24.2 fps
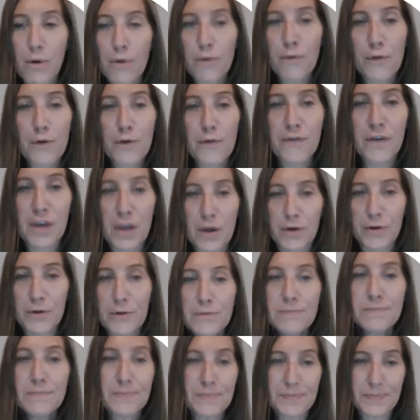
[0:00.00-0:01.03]
the
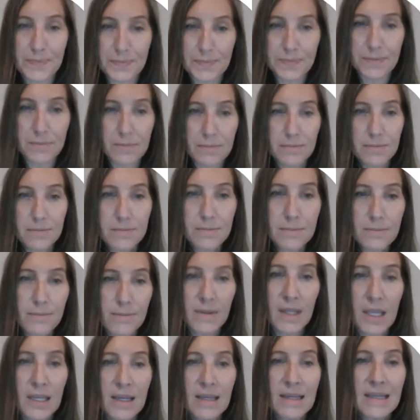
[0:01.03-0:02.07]
overview,
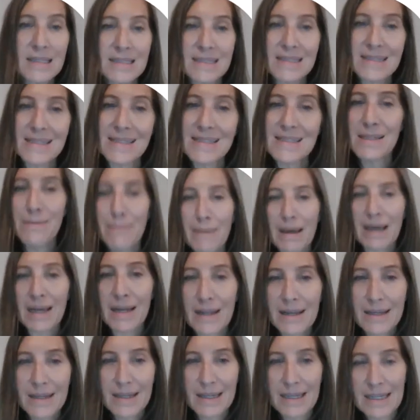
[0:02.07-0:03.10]

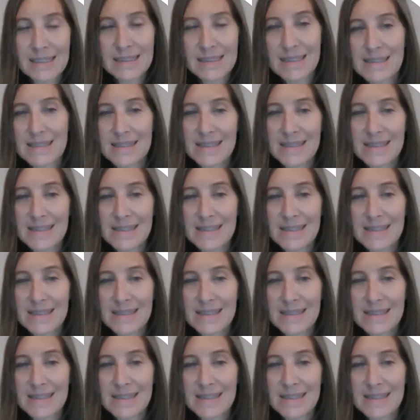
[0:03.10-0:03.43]
it's a